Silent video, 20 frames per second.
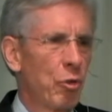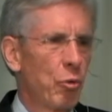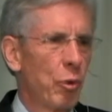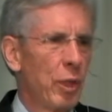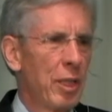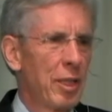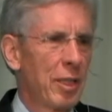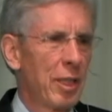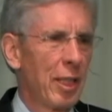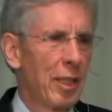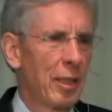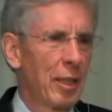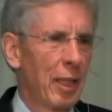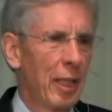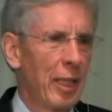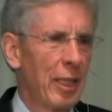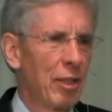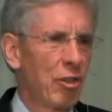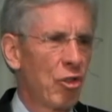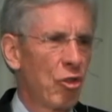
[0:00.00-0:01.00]

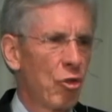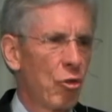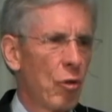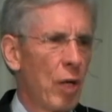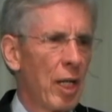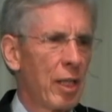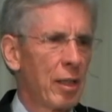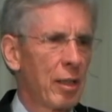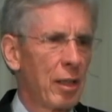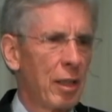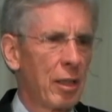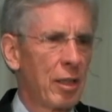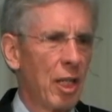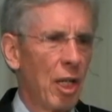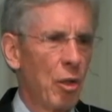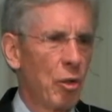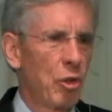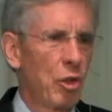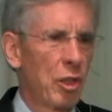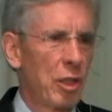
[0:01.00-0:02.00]
recently struck the
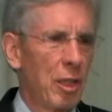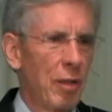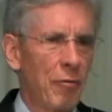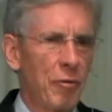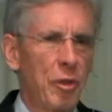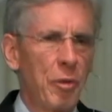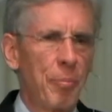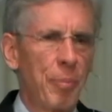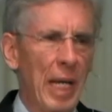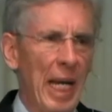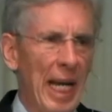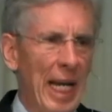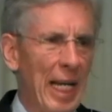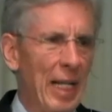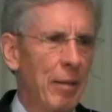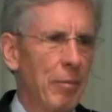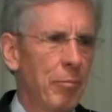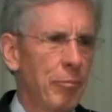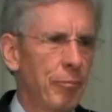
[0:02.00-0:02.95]
coast of Japan.